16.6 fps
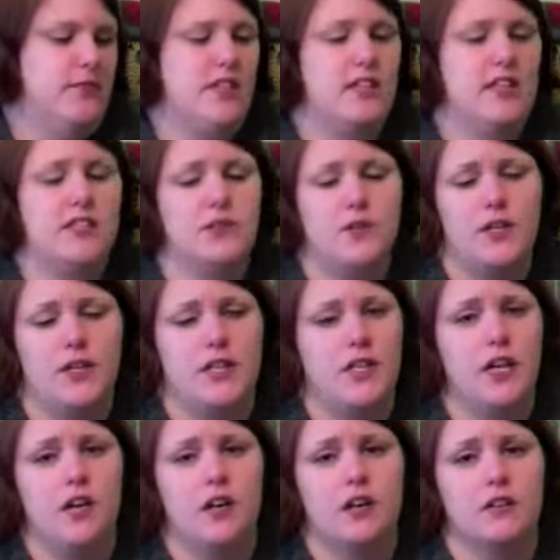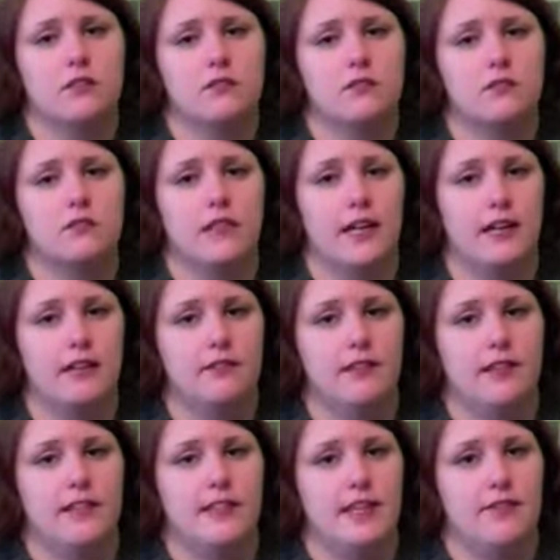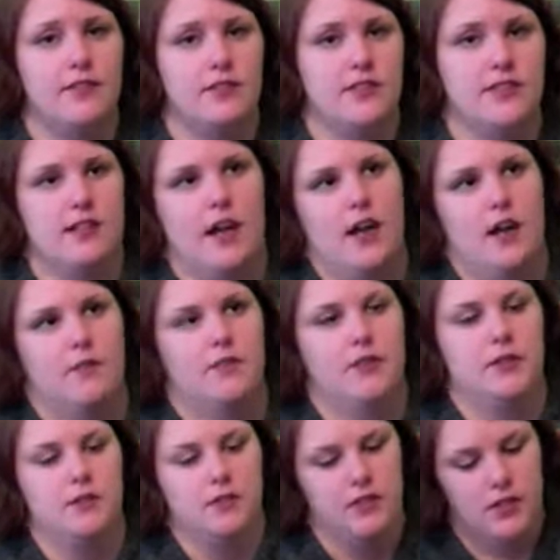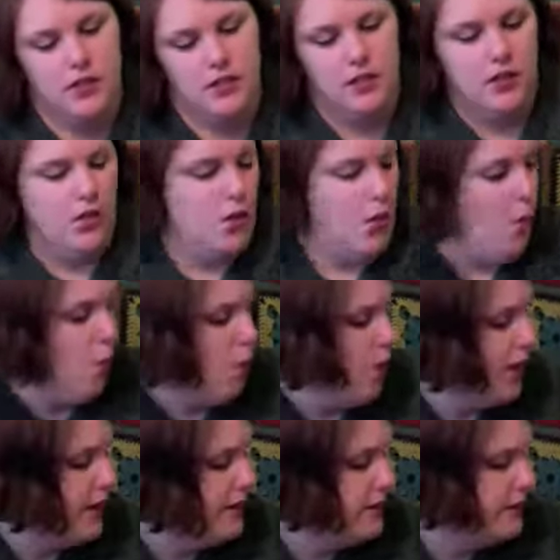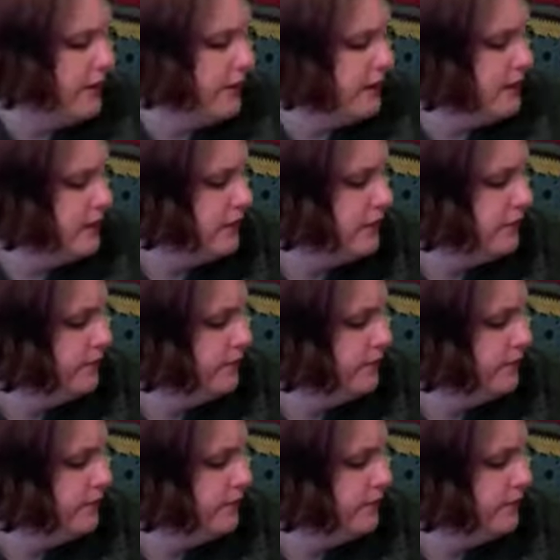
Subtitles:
it's ready to go. I don't like to have to stop and wind it.